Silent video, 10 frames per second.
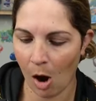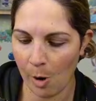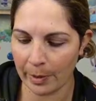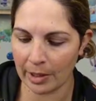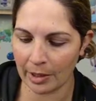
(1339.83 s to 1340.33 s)

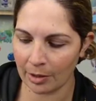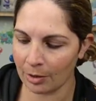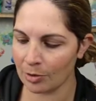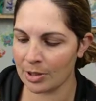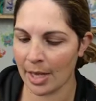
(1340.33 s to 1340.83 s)
opening a
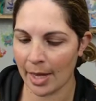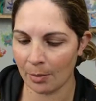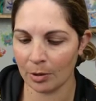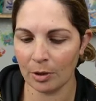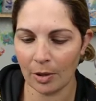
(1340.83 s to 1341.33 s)
new set
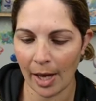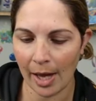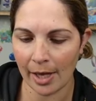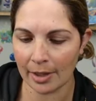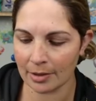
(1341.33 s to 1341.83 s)
with you
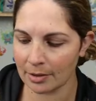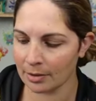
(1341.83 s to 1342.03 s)
guys.